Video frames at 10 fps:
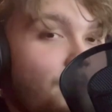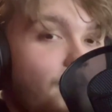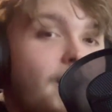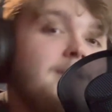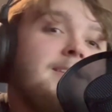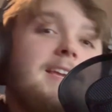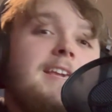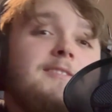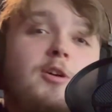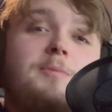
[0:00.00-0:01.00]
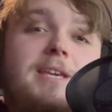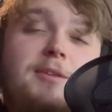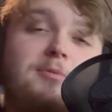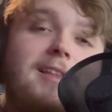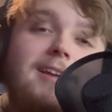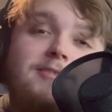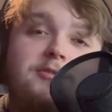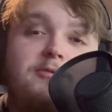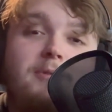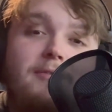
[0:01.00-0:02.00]
But he told me he would like
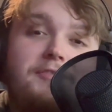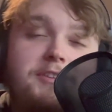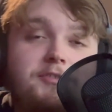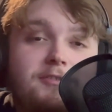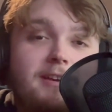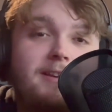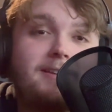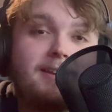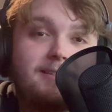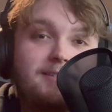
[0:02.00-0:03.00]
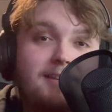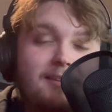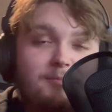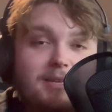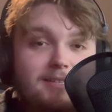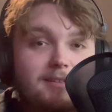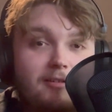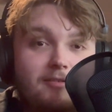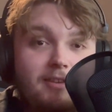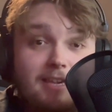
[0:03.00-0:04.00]
to feature in a segment
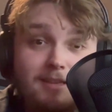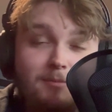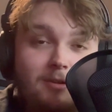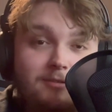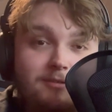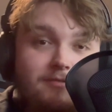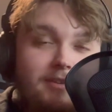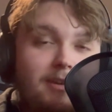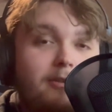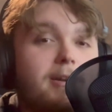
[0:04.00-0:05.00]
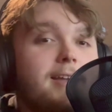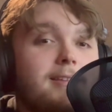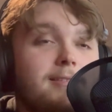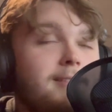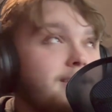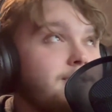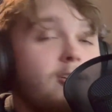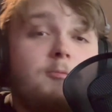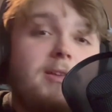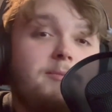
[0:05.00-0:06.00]
on the King of the Monsters video and like to talk
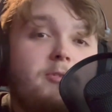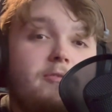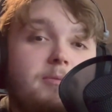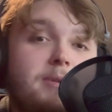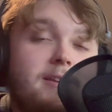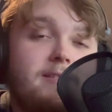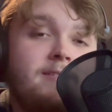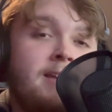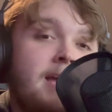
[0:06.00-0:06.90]
about the movie because